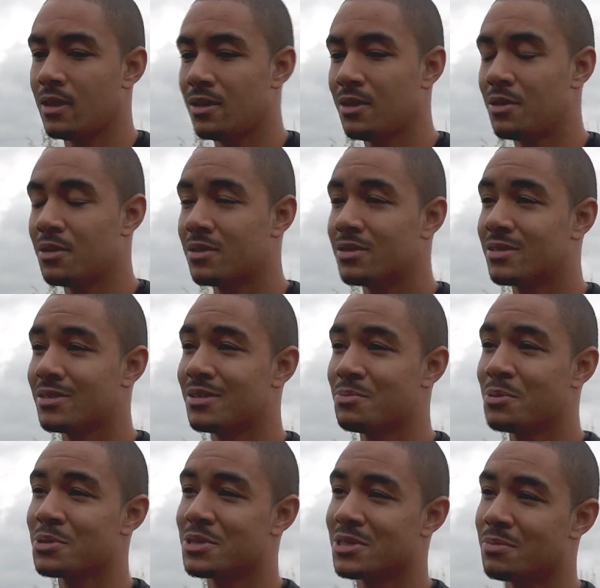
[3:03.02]
know, he
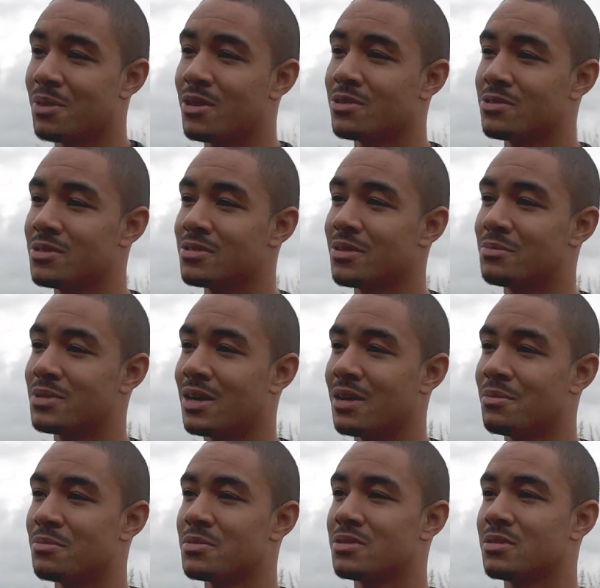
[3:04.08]
pushes the boundaries
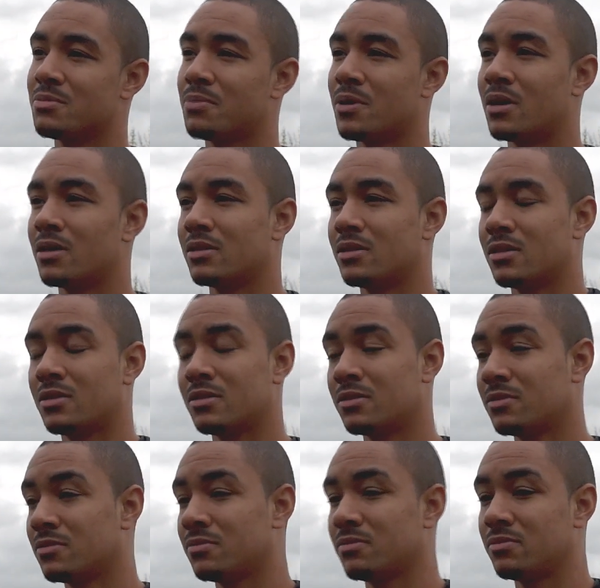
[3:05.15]
sometimes, but, you know,
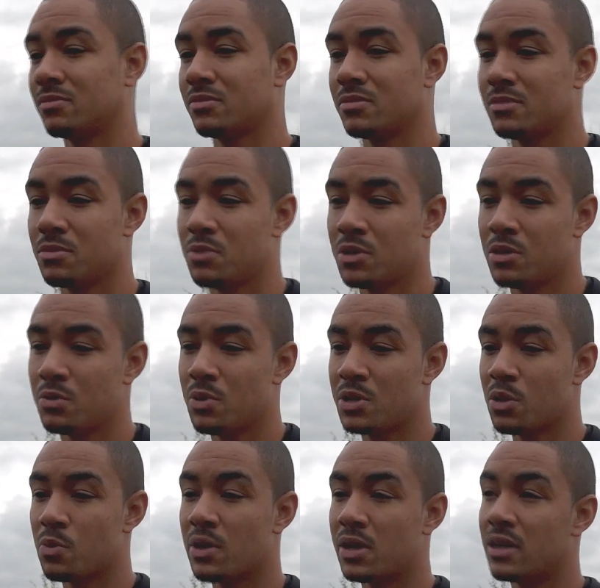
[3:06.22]
when
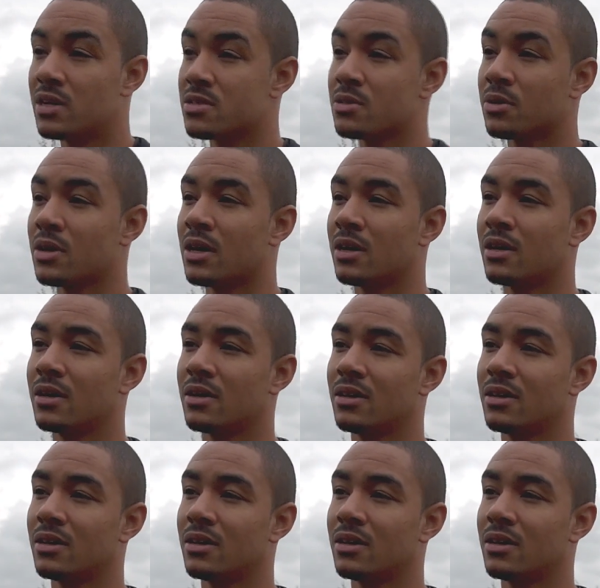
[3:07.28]
you're winning, it's okay.